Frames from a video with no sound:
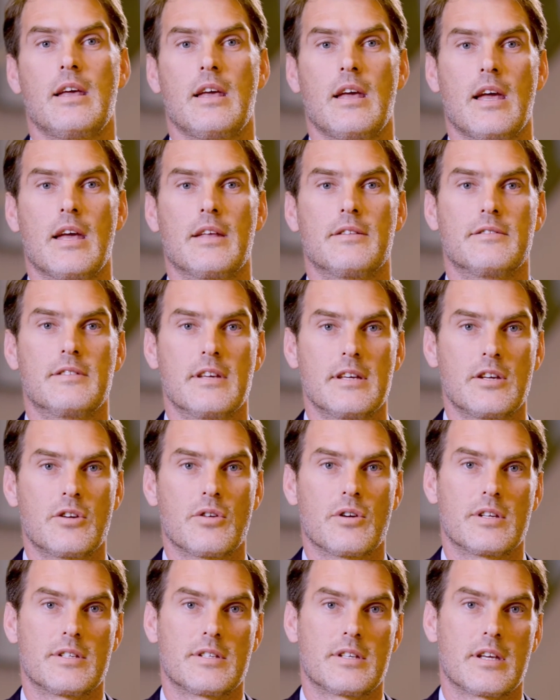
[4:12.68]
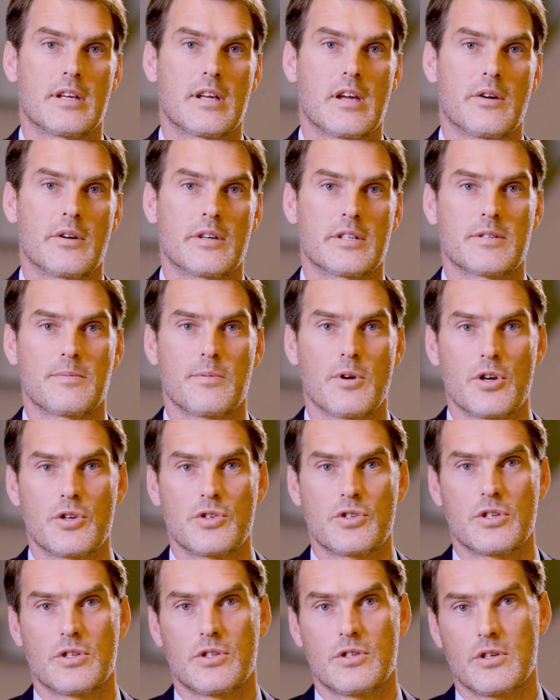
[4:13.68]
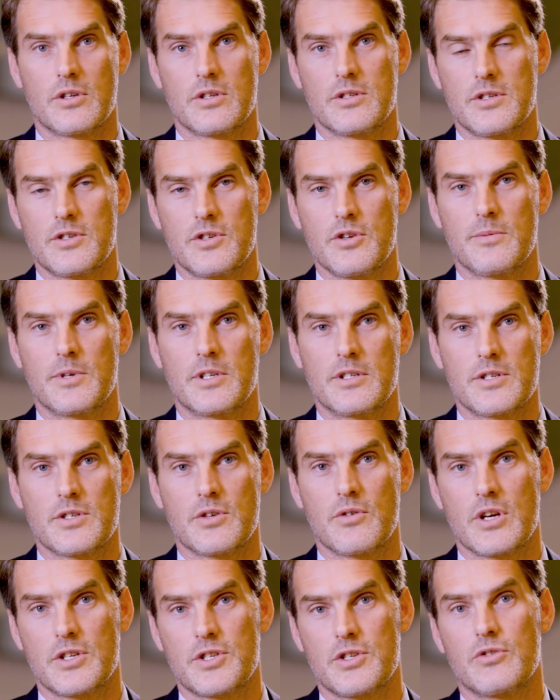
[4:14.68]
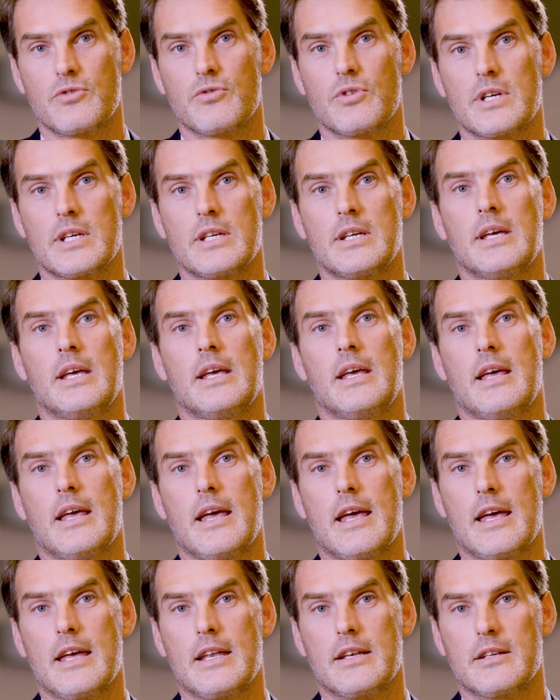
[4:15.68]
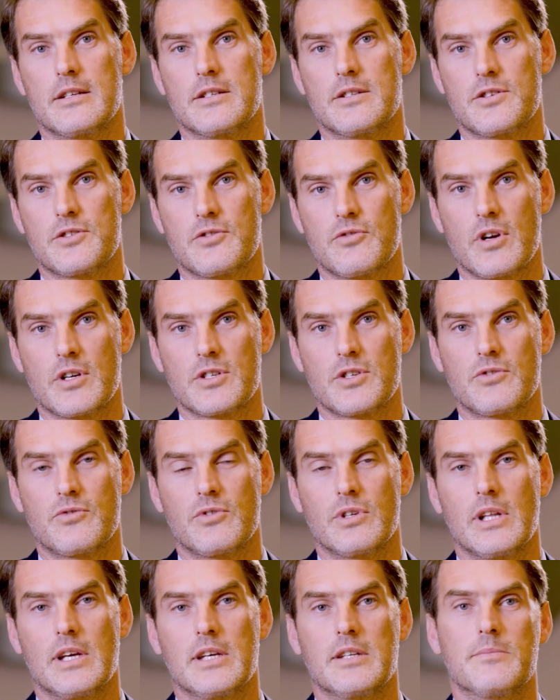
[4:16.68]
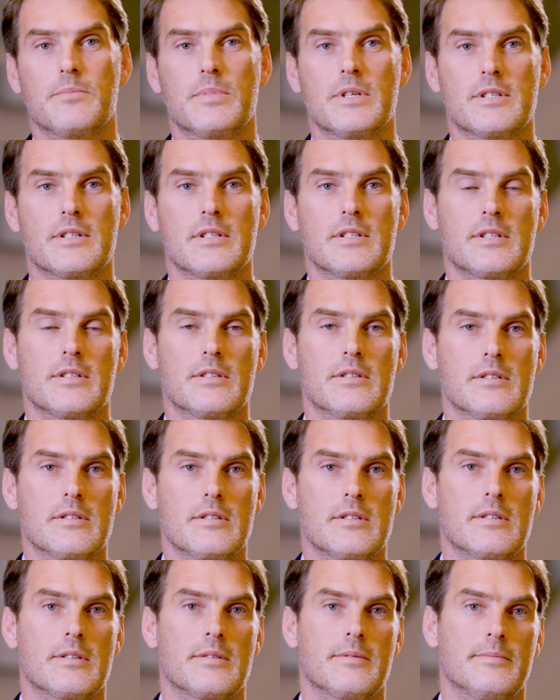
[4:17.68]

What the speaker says: and decreasing our exposure to consumer discretionary and construction-related businesses.